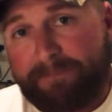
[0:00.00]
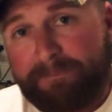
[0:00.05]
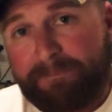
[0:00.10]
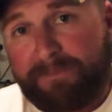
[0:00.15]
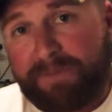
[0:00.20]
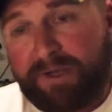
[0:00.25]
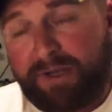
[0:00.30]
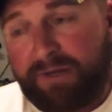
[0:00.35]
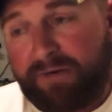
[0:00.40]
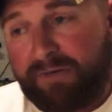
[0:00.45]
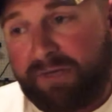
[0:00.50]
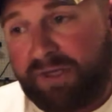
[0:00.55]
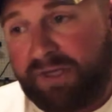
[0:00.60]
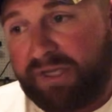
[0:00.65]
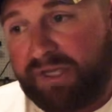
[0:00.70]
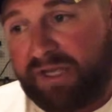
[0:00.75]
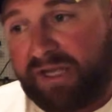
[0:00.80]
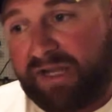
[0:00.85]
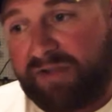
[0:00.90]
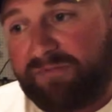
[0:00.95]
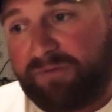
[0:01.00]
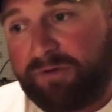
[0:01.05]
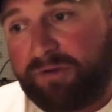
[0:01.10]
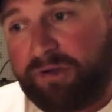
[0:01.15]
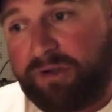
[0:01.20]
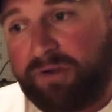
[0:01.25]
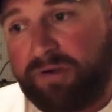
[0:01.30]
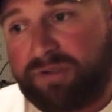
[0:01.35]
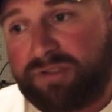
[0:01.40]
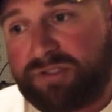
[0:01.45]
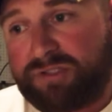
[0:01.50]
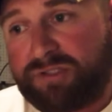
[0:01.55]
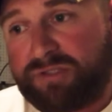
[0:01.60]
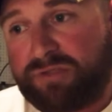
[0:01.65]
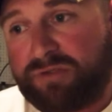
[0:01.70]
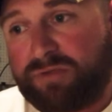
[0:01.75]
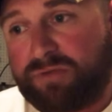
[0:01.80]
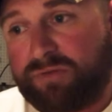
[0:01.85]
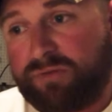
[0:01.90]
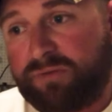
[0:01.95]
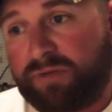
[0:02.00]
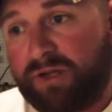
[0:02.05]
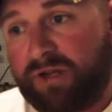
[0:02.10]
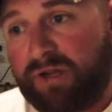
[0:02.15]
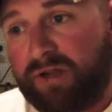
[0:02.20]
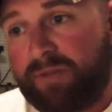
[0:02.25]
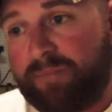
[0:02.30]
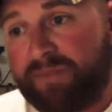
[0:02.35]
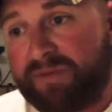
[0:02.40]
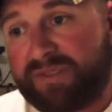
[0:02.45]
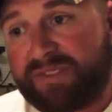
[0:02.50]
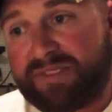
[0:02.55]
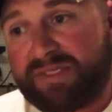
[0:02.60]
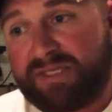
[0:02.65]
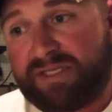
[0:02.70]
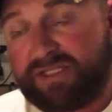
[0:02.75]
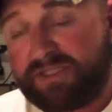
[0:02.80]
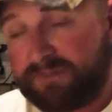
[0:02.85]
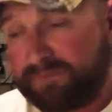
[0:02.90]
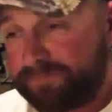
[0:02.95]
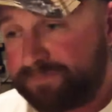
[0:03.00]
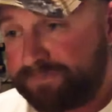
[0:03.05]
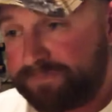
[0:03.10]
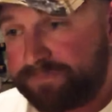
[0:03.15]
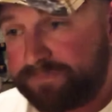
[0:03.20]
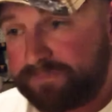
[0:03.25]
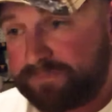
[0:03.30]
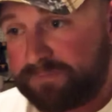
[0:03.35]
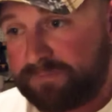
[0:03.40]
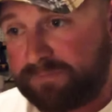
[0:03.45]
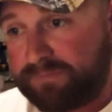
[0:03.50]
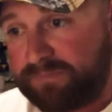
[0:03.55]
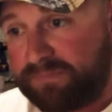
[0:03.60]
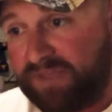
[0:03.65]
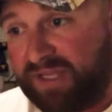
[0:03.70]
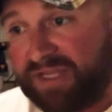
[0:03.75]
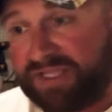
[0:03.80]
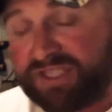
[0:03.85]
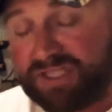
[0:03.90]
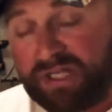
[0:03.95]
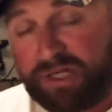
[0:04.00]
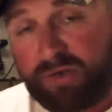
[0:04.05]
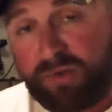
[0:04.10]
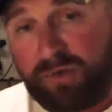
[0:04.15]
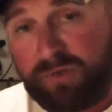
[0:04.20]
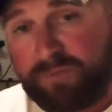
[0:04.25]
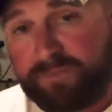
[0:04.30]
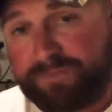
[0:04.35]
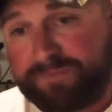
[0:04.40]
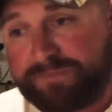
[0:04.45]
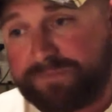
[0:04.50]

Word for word: You know, uh, and if you're new to um, business in general,